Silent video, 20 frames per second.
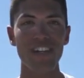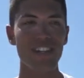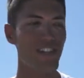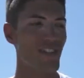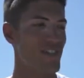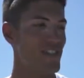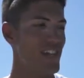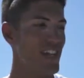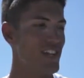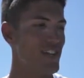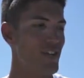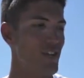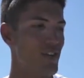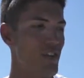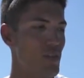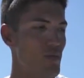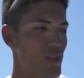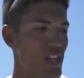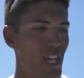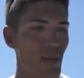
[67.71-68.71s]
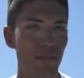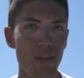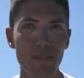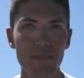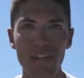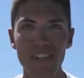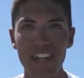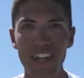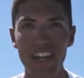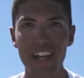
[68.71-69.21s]
So stay tuned as we keep you up
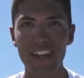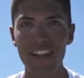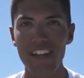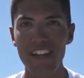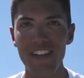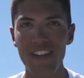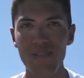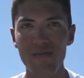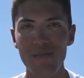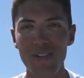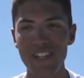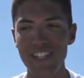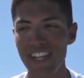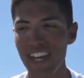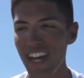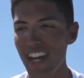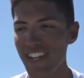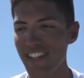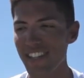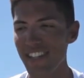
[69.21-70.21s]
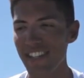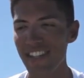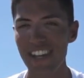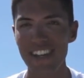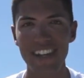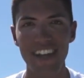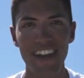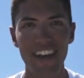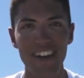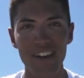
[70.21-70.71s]
to date on Lake of the Woods, guys. Take
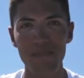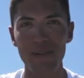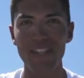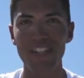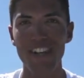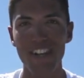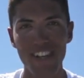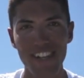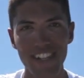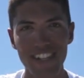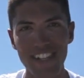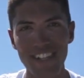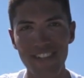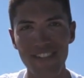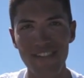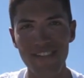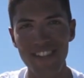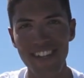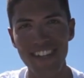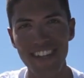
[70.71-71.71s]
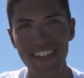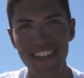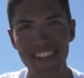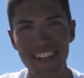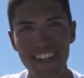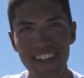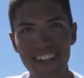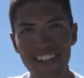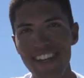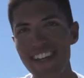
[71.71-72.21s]
care. I'll be talking to you soon.
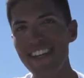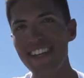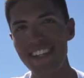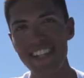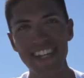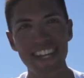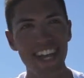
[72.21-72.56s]
See